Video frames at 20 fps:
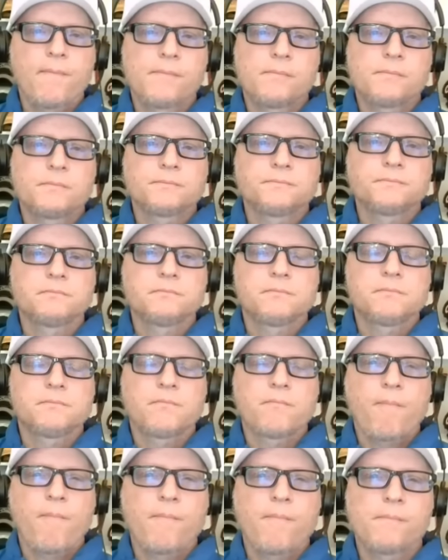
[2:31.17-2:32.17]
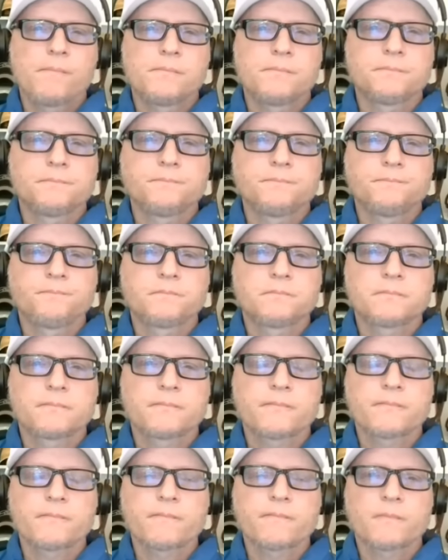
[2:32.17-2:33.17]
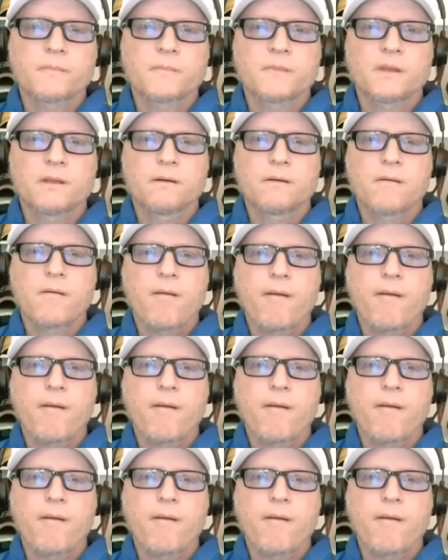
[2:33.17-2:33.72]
(not speaking)